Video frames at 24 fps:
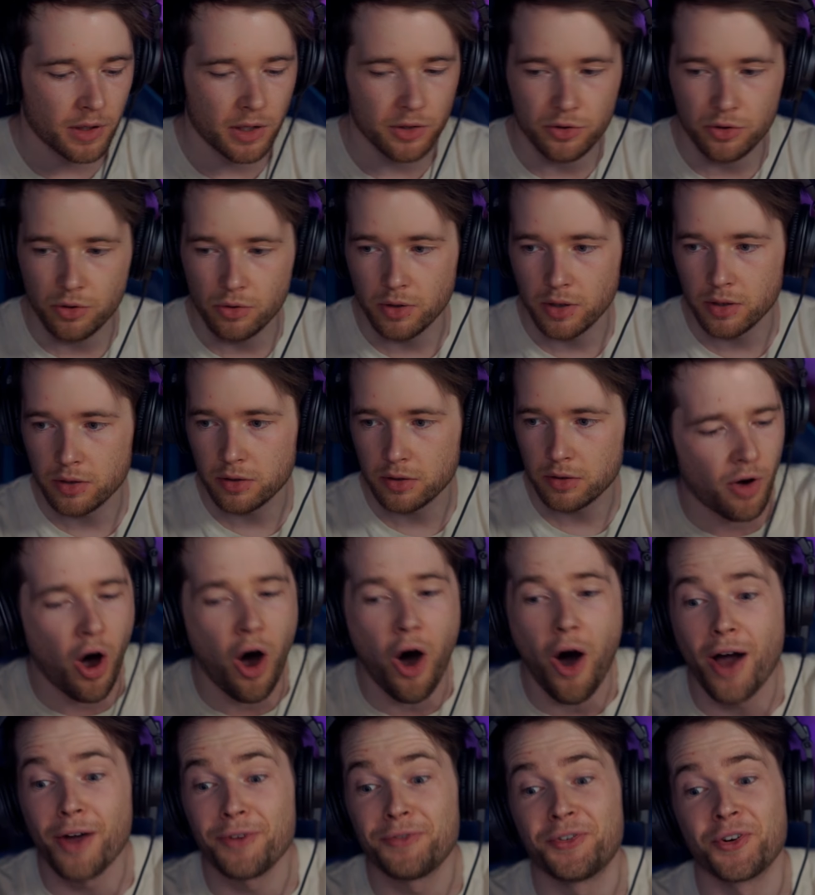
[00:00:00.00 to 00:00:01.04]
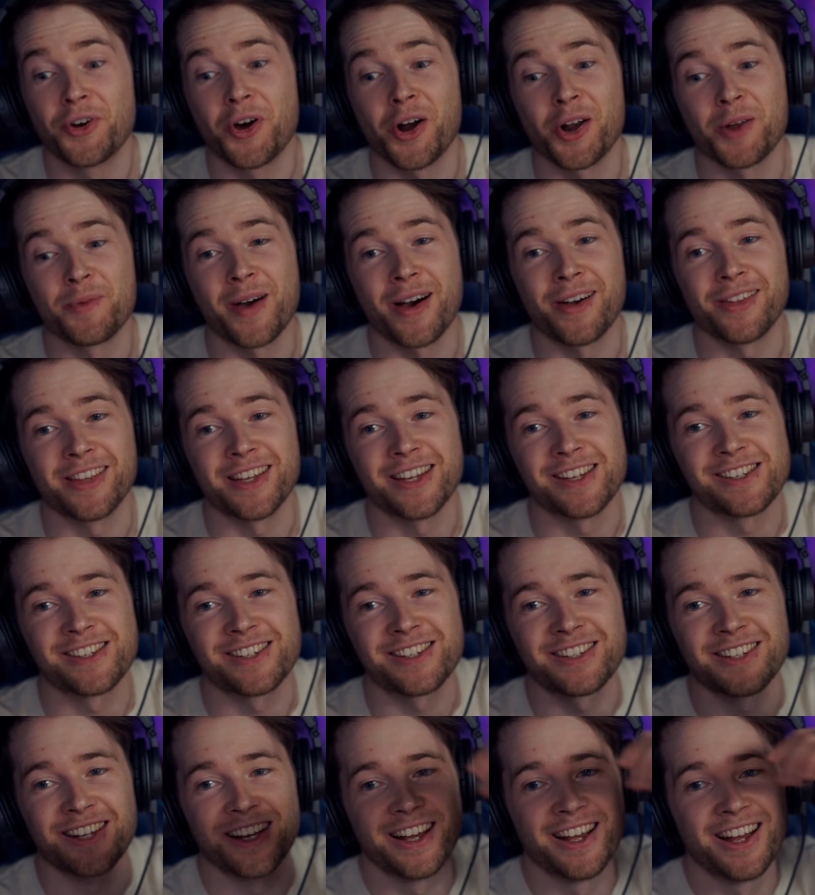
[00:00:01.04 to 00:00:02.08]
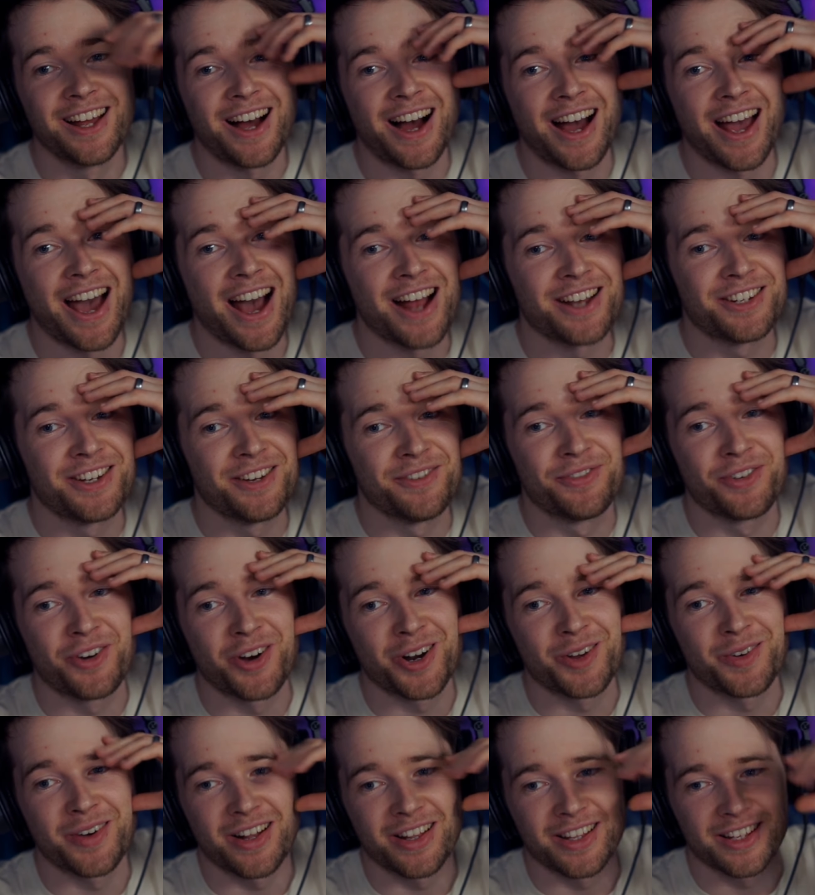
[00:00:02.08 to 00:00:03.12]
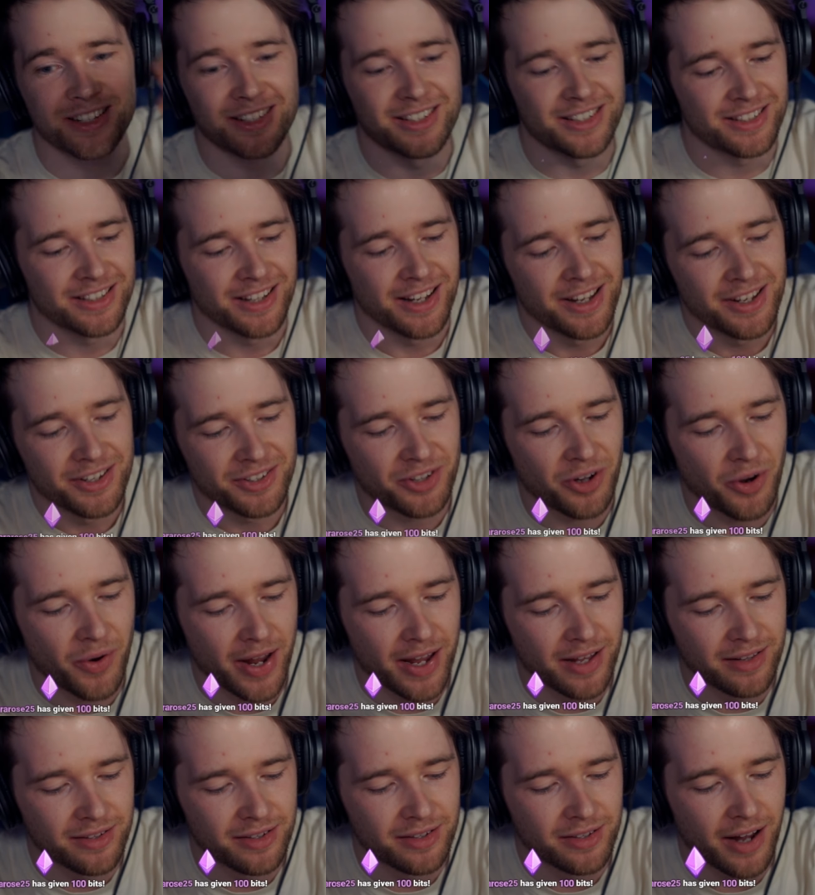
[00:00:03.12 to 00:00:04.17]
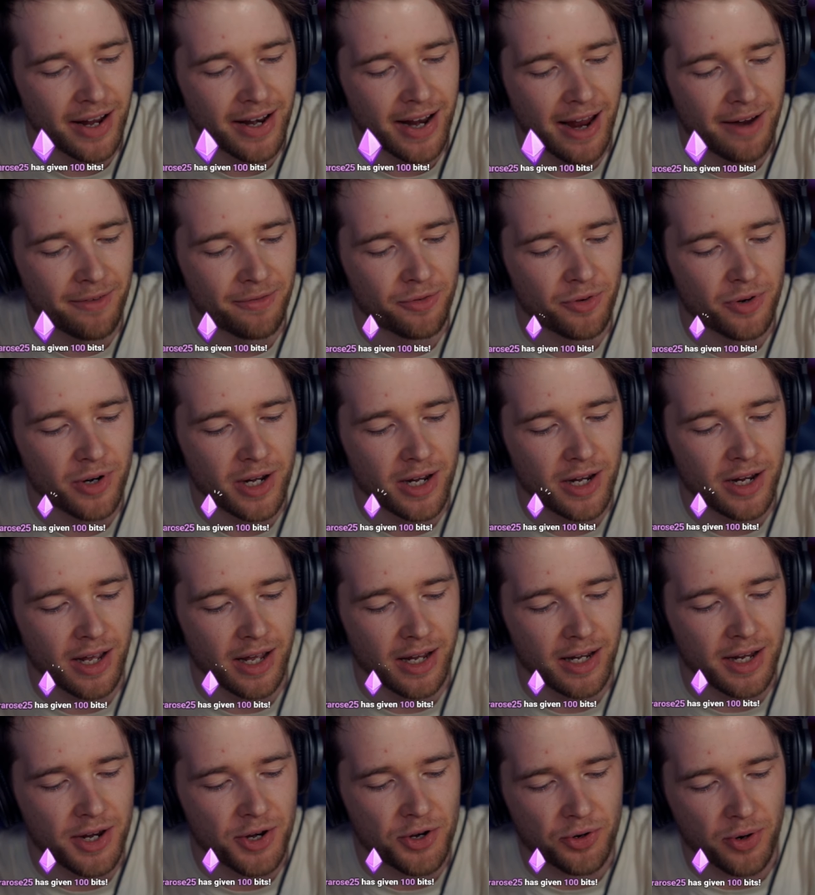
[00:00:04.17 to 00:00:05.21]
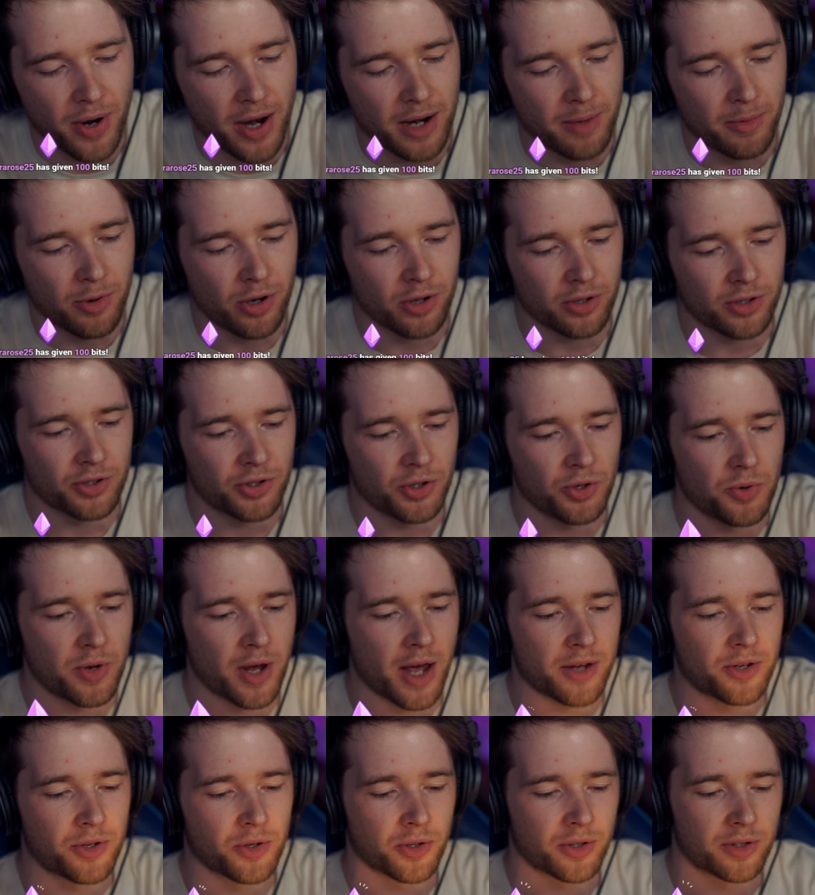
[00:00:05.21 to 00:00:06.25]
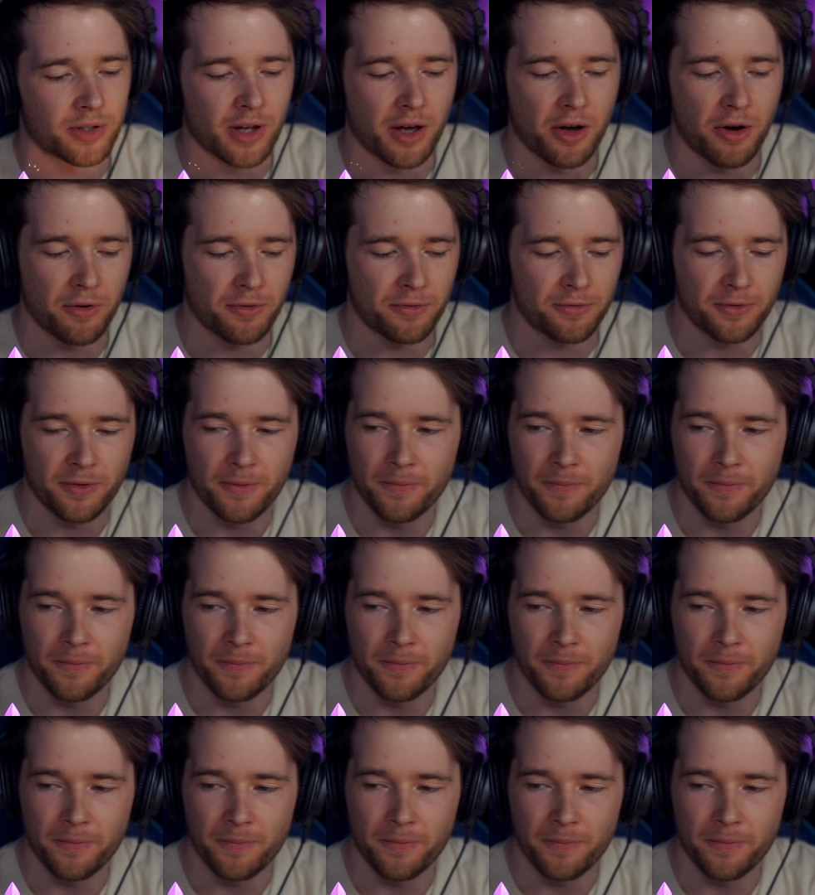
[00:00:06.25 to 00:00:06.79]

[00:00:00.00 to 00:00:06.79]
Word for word: Let's do this. Oh, I forgot about this. I actually forgot about this. So inside every elite trainer box, you get yourself